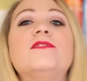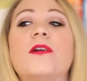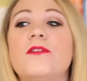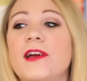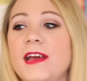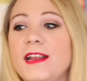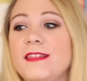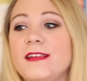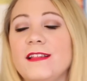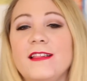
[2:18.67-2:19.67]
so I don't like
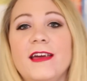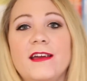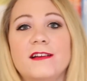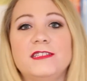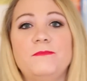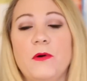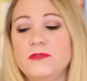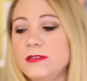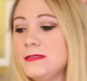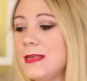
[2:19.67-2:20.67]
anything that, like,
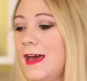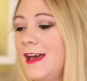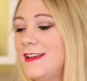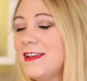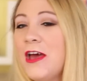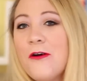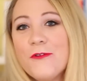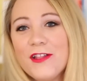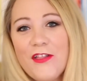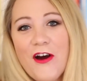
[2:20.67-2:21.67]
exposes that.
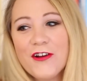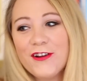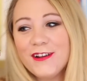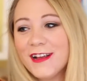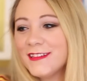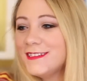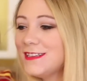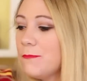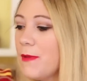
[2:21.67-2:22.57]
The longer a necklace, the